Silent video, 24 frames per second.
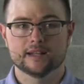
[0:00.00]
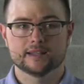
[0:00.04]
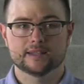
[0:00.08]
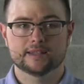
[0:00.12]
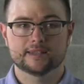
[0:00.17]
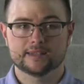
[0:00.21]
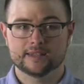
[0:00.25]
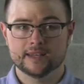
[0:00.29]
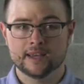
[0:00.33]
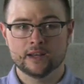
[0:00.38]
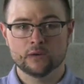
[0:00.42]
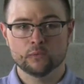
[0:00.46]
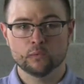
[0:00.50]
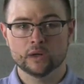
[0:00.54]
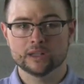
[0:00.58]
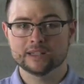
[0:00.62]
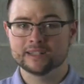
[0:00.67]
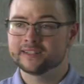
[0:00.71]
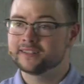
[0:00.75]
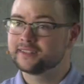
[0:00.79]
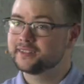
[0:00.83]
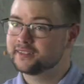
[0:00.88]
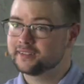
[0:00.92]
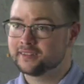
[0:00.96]
Sin
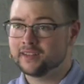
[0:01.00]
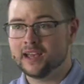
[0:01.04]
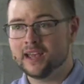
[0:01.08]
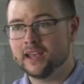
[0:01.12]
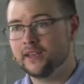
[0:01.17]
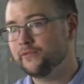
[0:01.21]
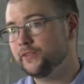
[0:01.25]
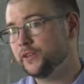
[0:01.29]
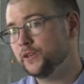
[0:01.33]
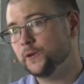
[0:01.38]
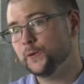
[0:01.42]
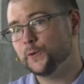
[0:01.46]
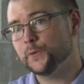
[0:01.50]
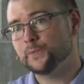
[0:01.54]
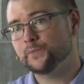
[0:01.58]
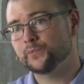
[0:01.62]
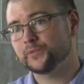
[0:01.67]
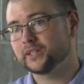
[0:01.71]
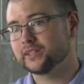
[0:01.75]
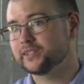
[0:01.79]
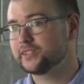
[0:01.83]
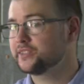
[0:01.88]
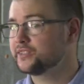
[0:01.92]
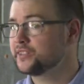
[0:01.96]
will enslave you,
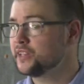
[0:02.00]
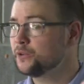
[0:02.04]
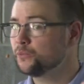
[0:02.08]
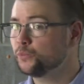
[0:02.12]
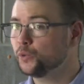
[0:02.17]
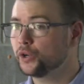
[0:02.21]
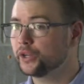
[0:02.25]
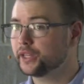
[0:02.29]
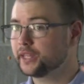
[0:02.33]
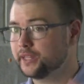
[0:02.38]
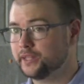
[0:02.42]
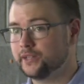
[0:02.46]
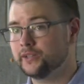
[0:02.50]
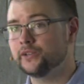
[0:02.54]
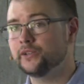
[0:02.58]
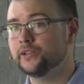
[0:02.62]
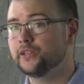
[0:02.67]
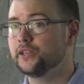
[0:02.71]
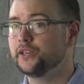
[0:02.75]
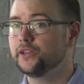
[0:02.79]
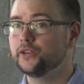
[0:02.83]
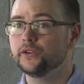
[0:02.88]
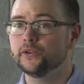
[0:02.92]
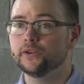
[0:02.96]
Sin will kill
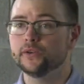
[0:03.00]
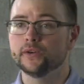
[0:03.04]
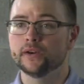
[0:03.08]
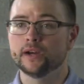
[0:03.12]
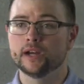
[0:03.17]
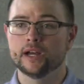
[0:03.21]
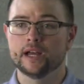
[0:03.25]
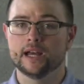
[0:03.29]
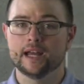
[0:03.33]
you,